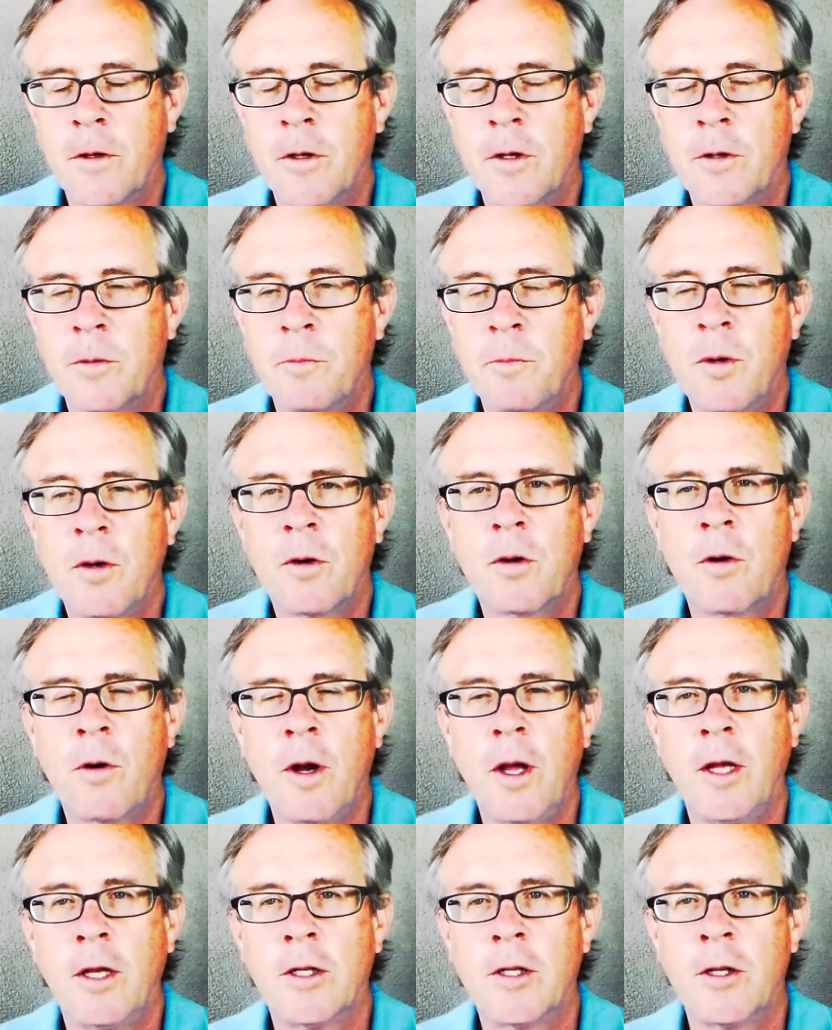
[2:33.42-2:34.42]
Just pure
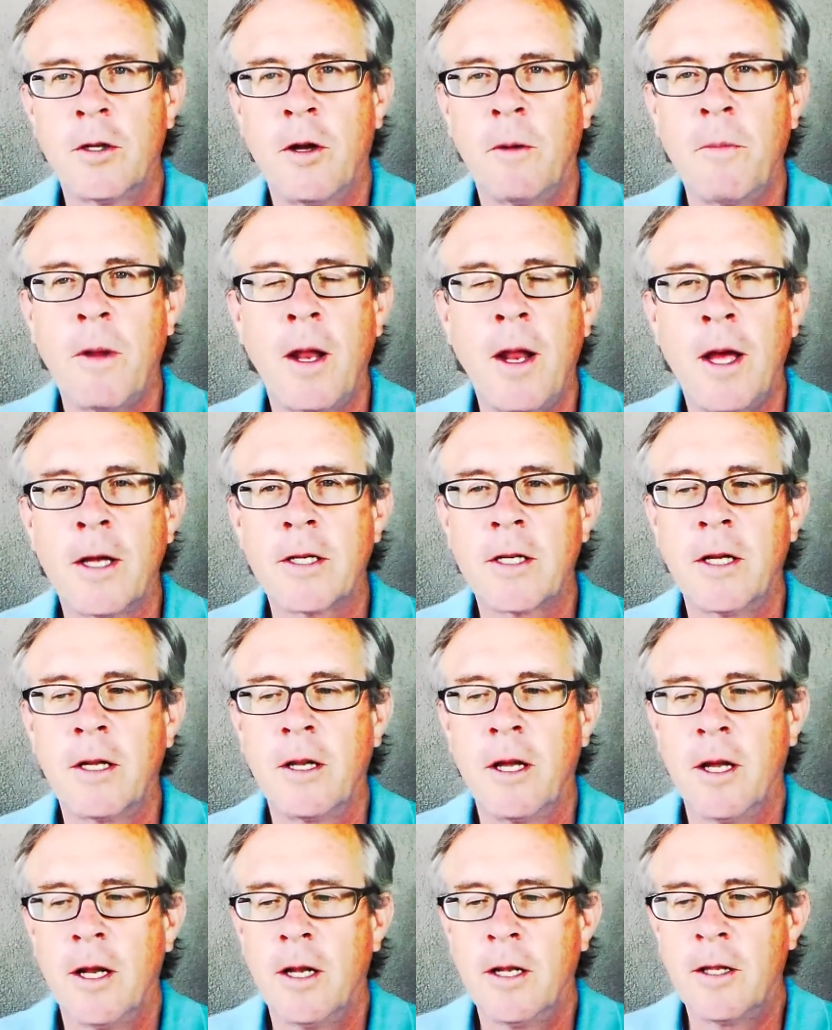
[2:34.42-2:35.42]
grace. You know, I'm not
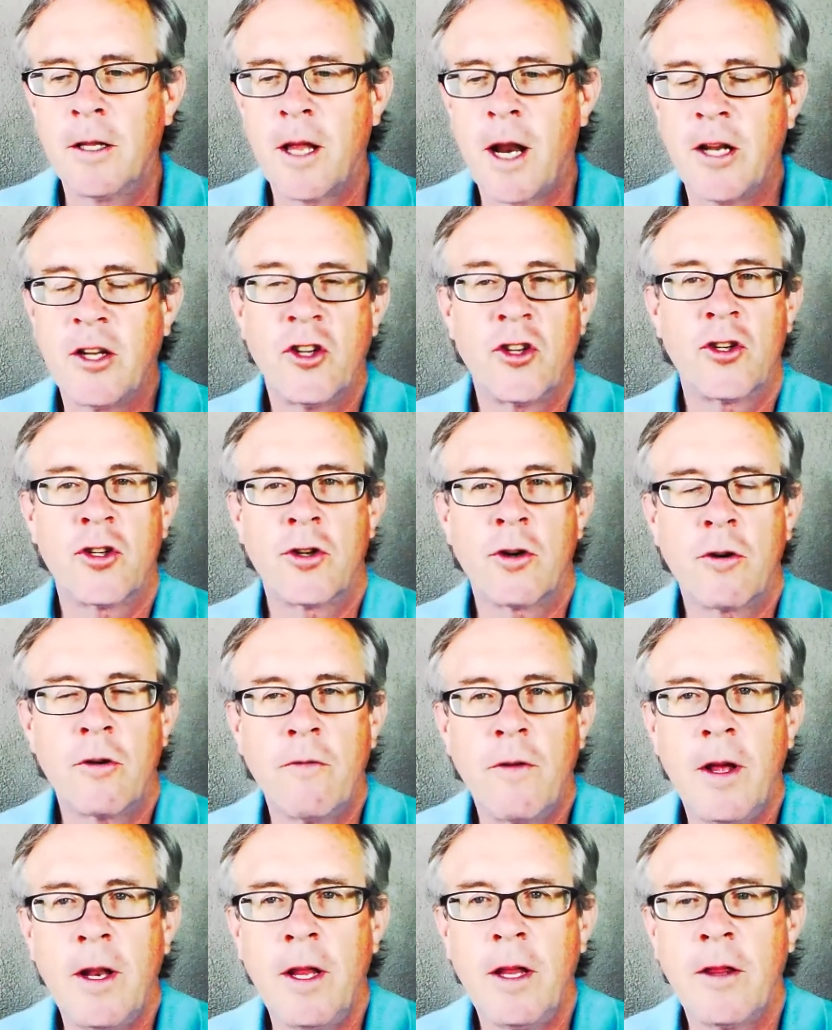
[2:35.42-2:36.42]
asking that I
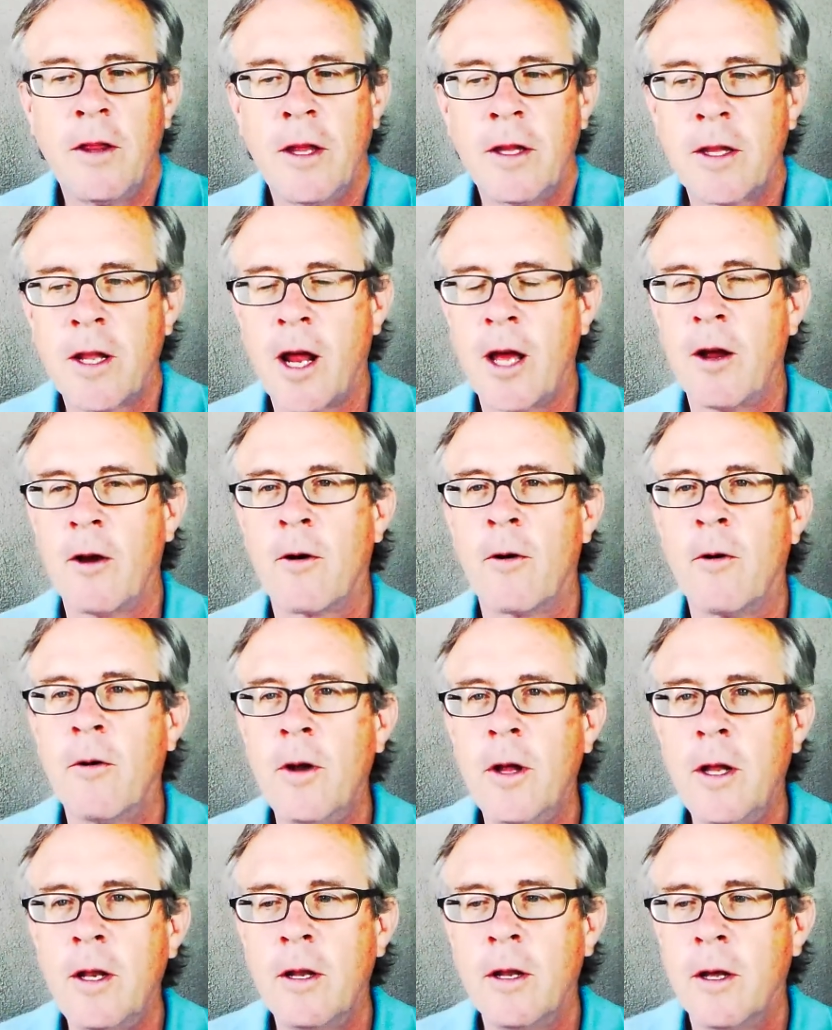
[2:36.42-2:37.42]
deserve anything, that I
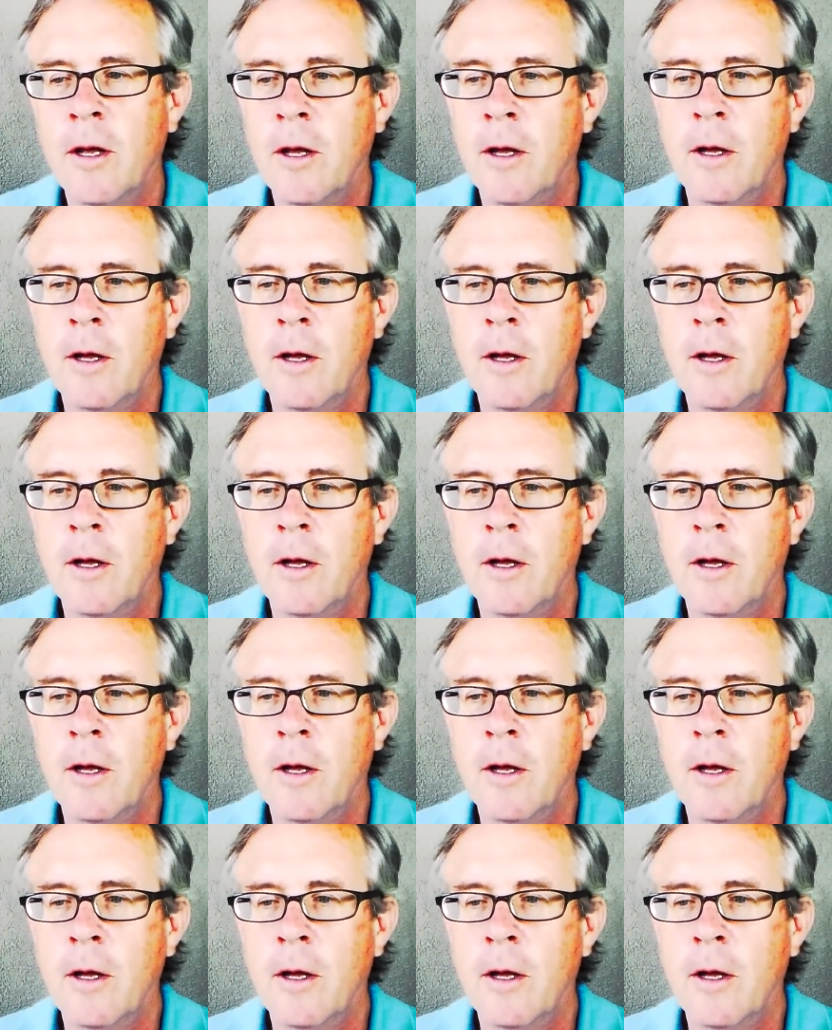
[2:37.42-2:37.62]
earn it.